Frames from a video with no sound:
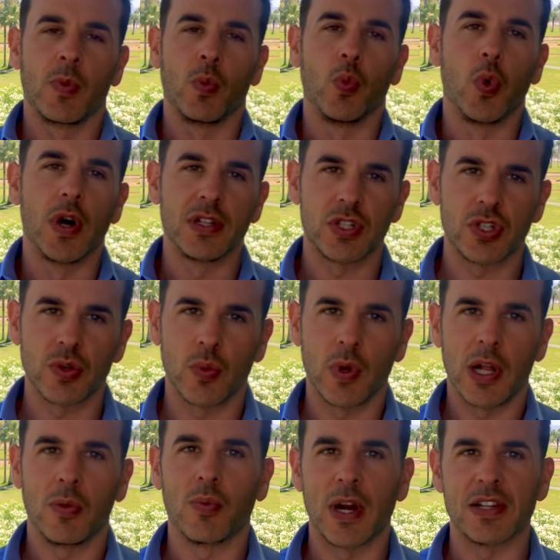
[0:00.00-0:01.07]
Once you're
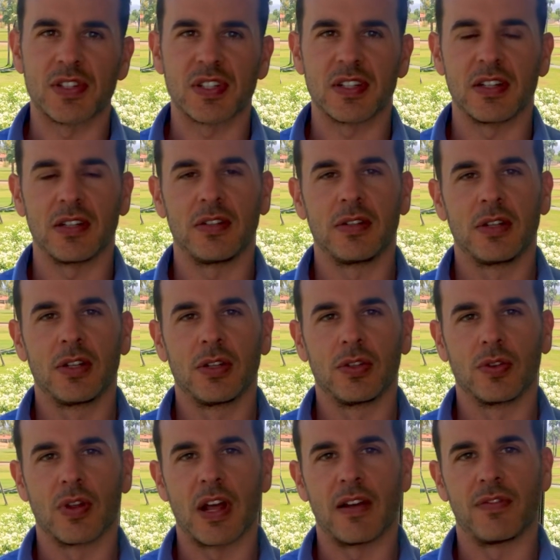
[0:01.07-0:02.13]
well rested,
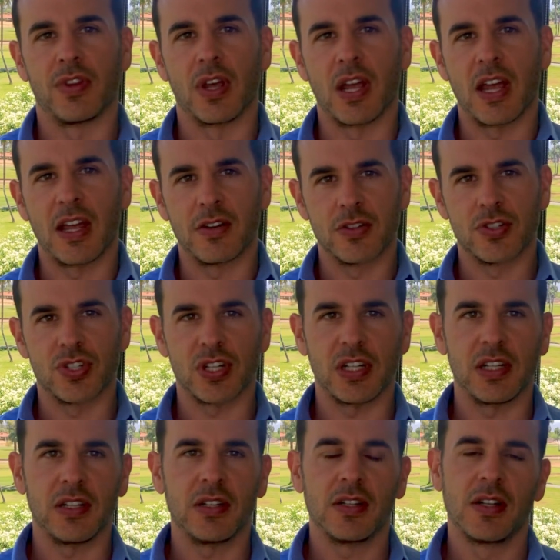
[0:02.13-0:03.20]
you'll have the
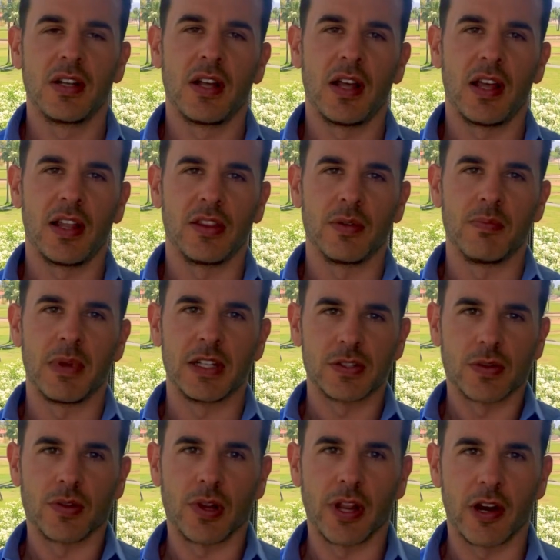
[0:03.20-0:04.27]
energy and the
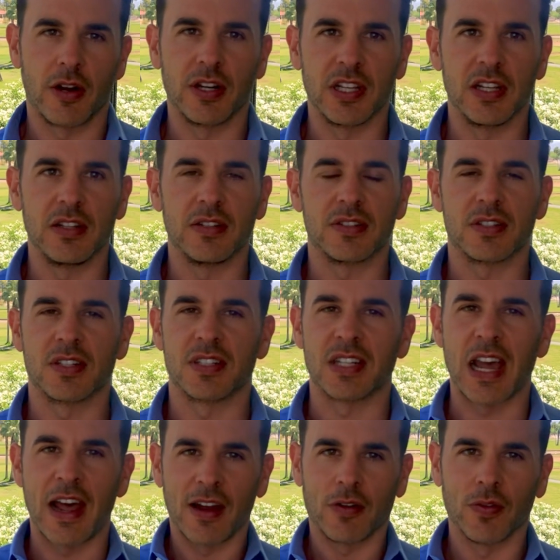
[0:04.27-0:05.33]
mental clarity to
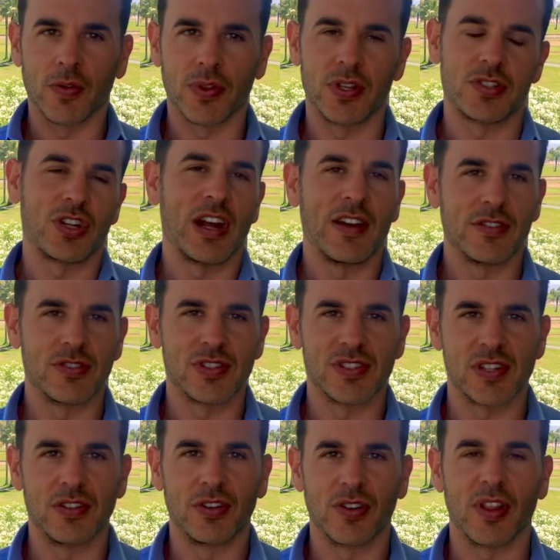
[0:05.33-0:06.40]
tackle the
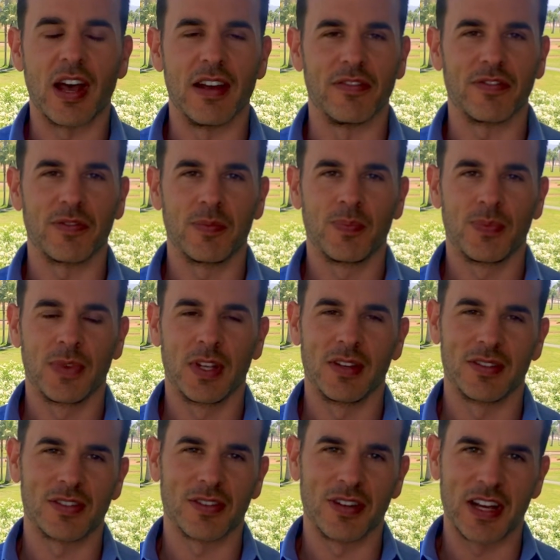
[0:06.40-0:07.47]
challenges in your life.
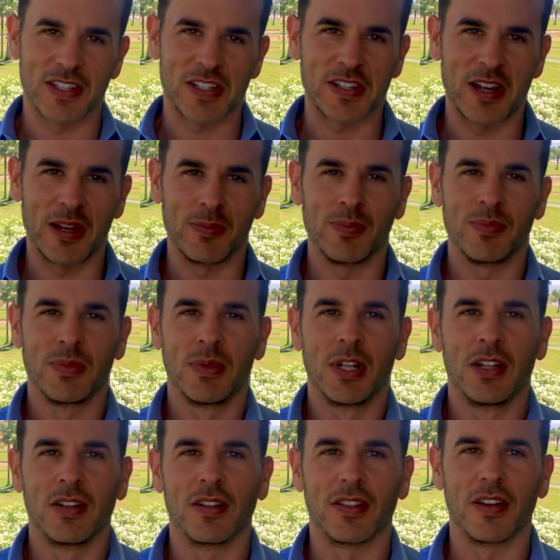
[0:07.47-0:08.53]
Until next time,
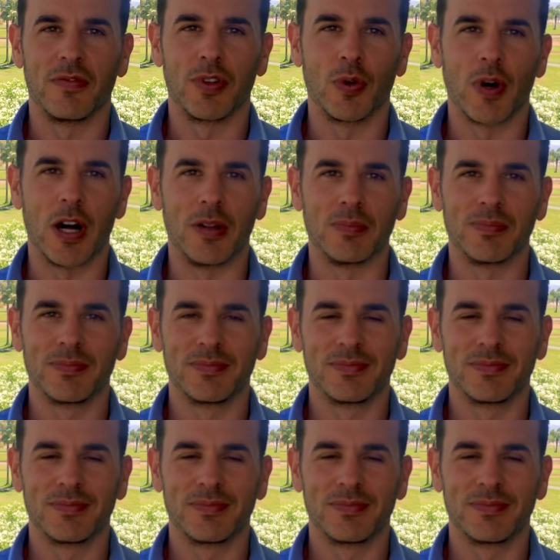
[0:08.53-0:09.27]
love you all.